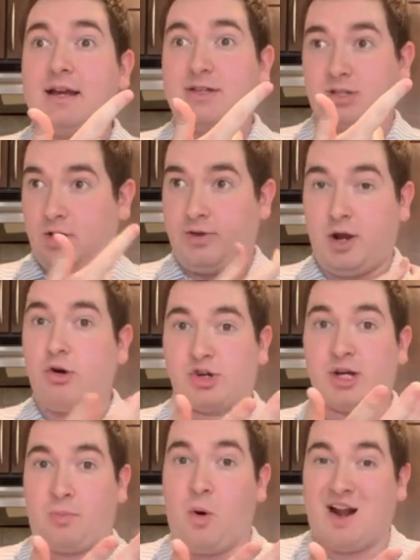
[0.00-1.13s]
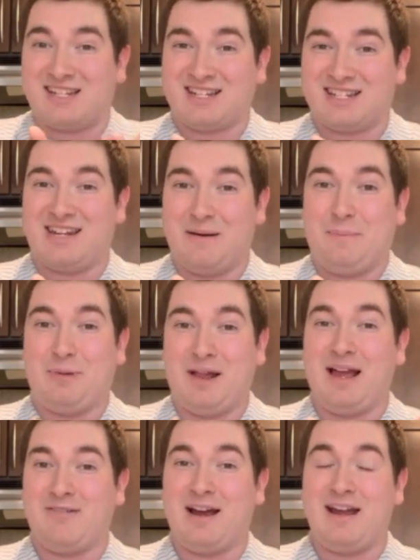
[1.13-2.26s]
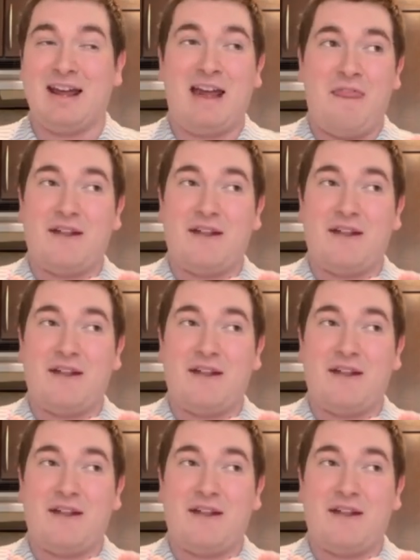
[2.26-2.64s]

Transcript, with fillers: so the ownership wants to see him play, right?